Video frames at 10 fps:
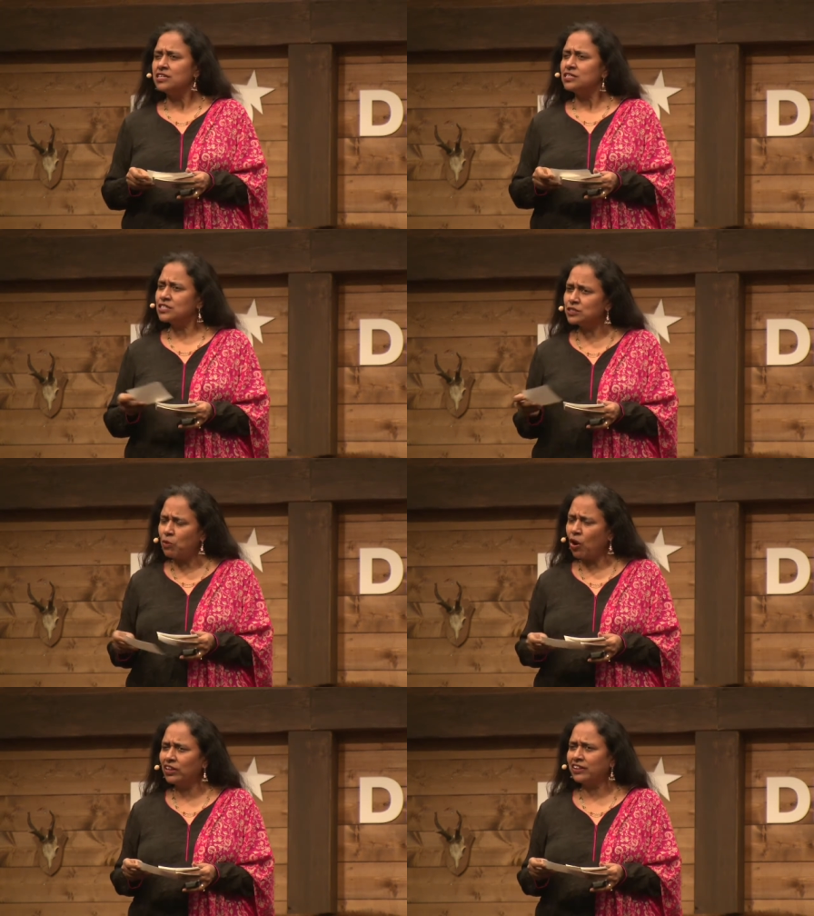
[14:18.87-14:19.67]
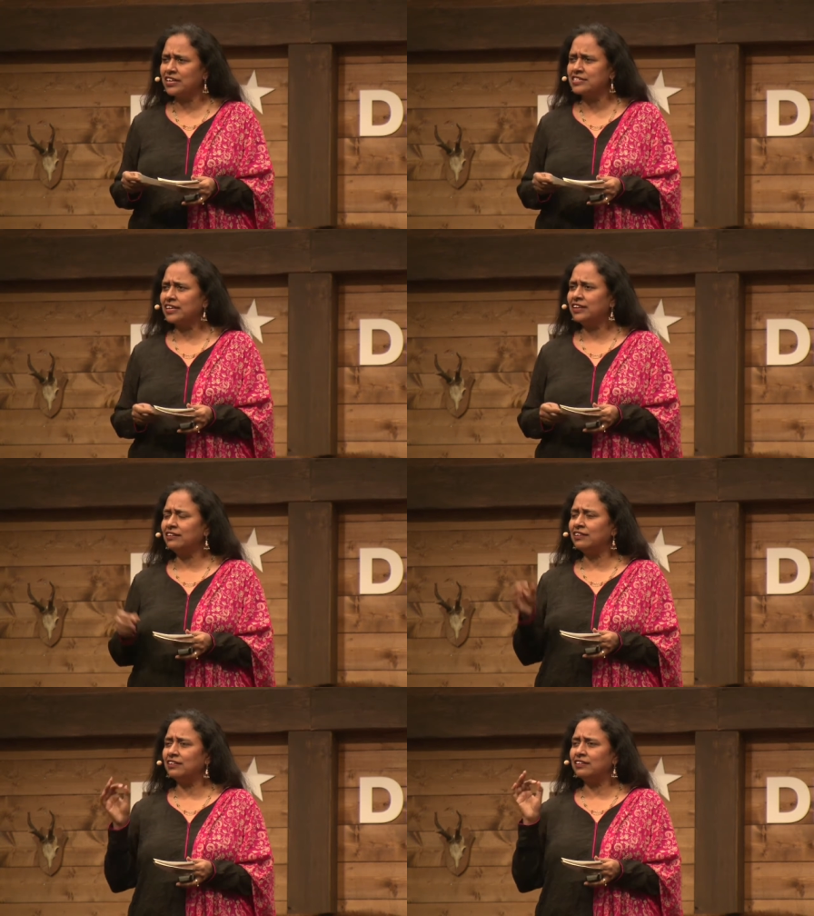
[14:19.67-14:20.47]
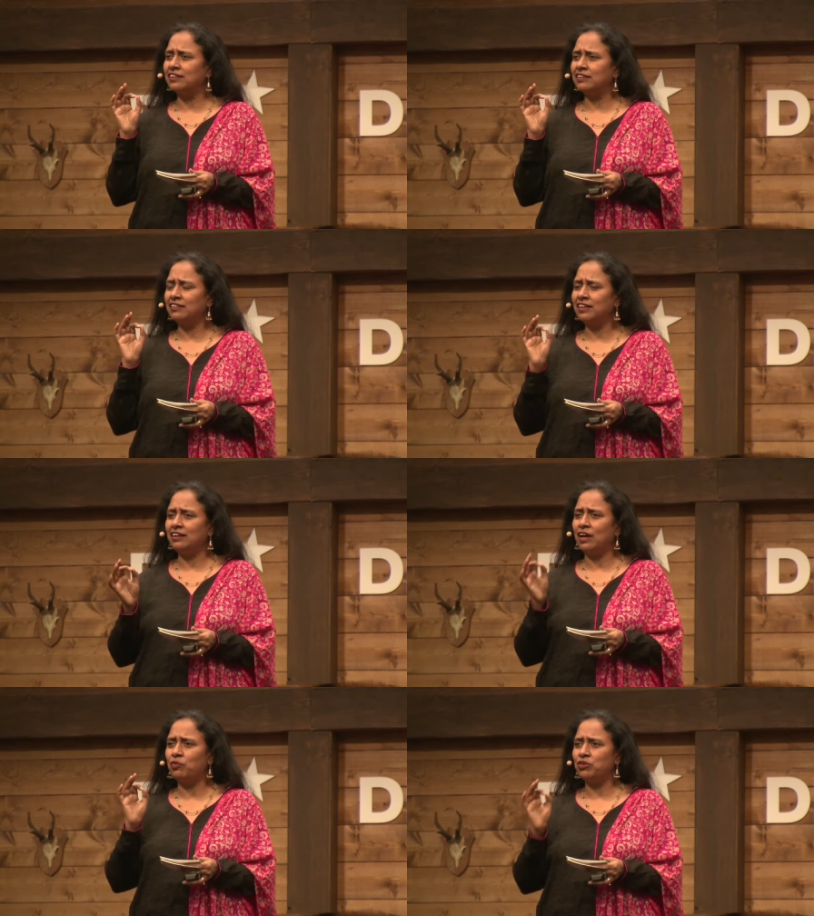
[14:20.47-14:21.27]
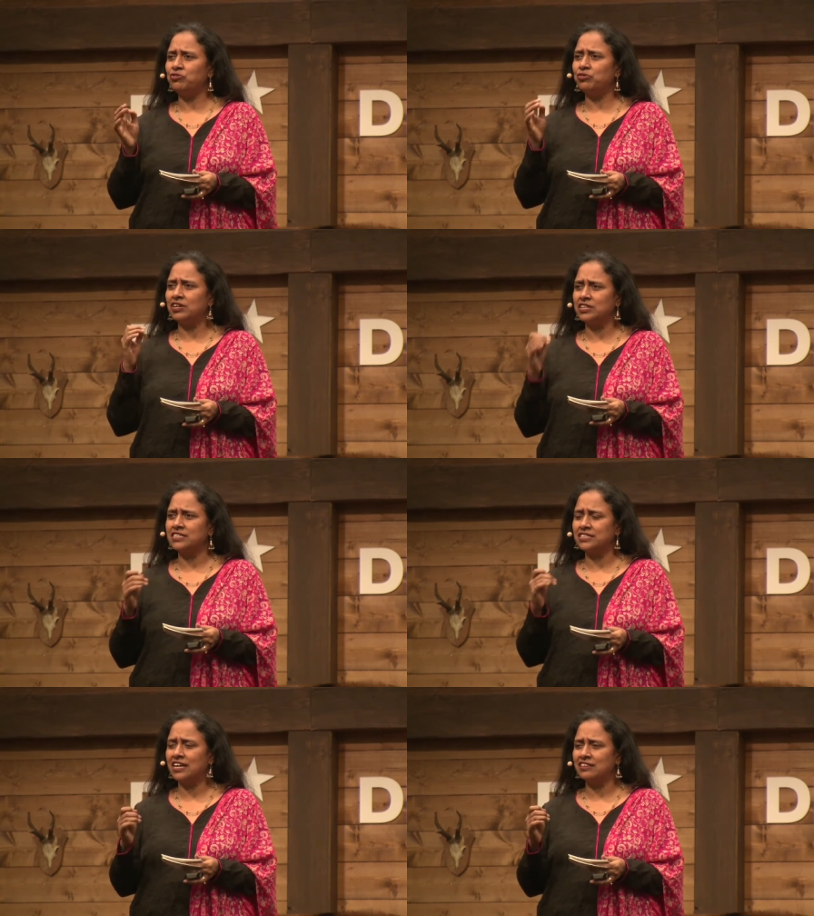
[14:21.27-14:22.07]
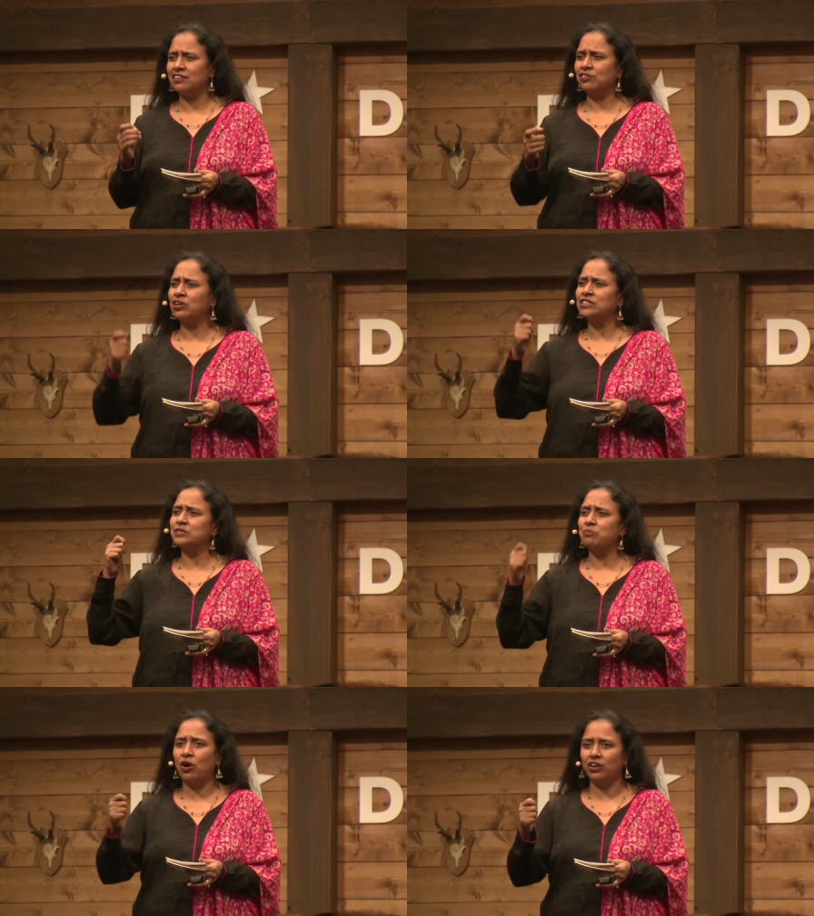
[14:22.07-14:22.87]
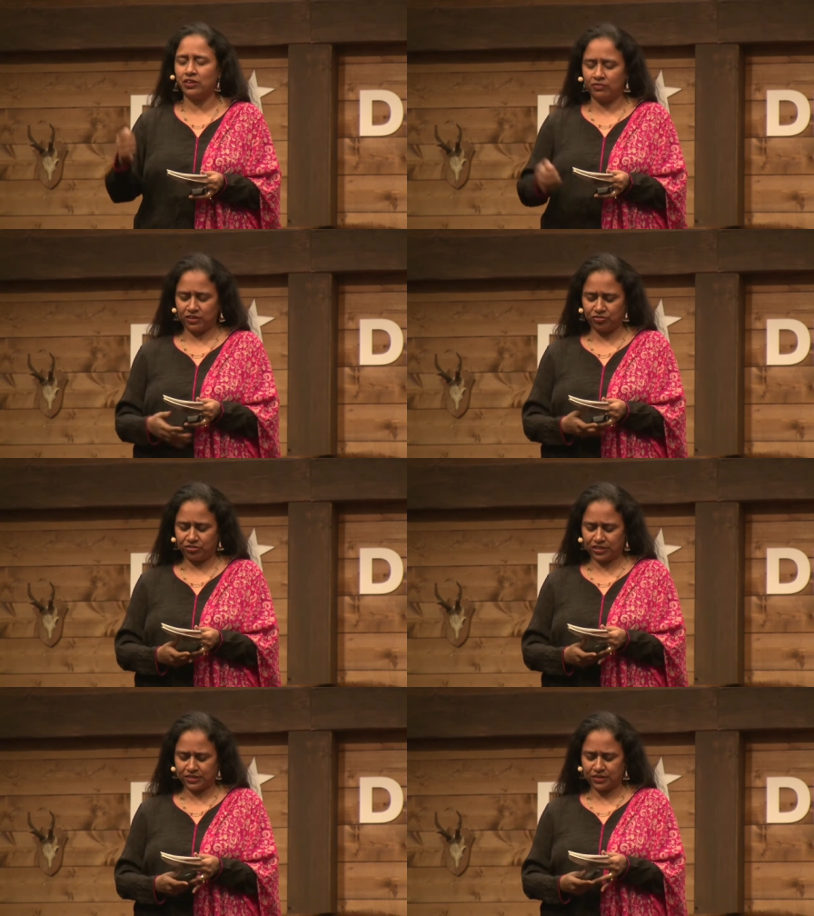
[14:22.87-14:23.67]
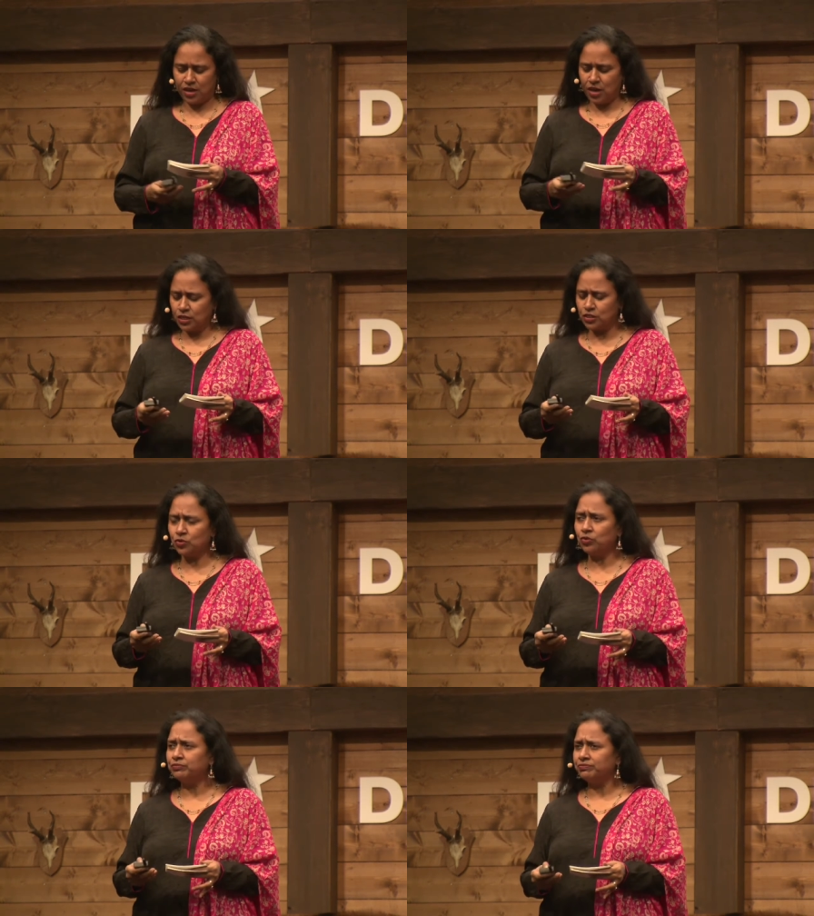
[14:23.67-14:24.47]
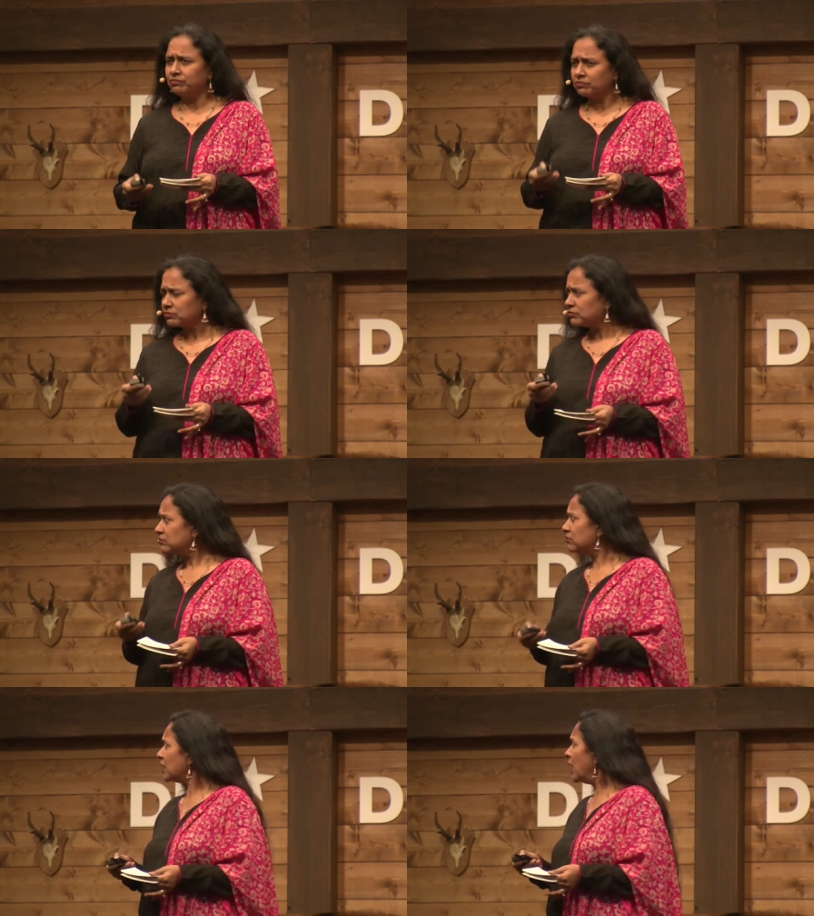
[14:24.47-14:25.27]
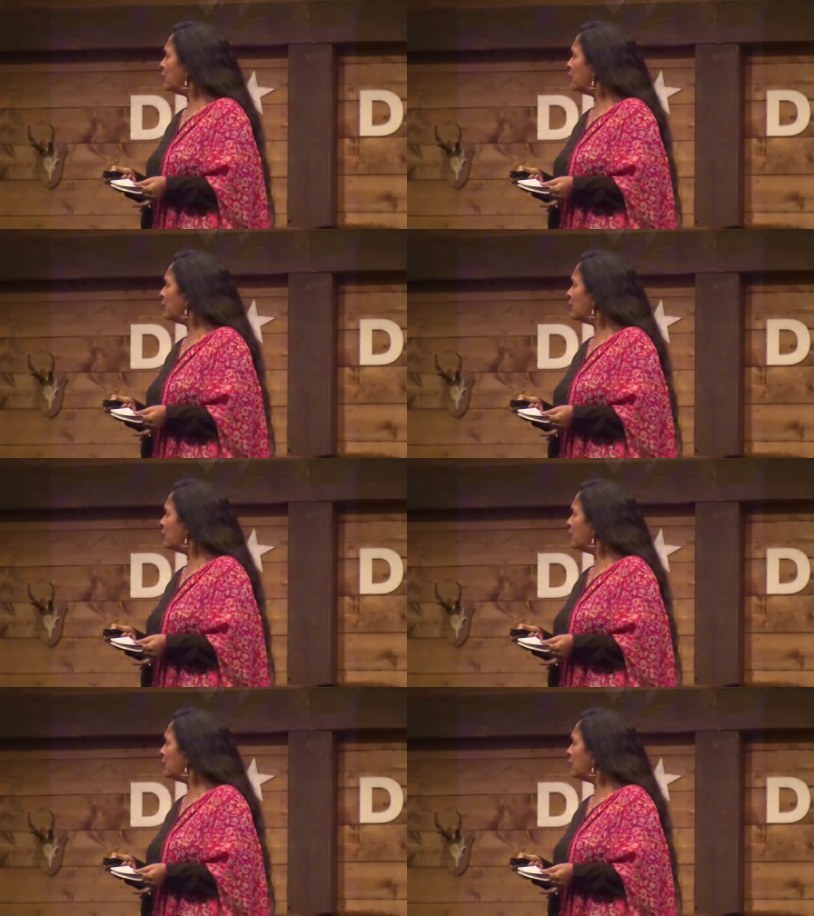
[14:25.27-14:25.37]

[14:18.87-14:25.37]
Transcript: Small things. I think the thing I want you to understand is they're all small innovations. So I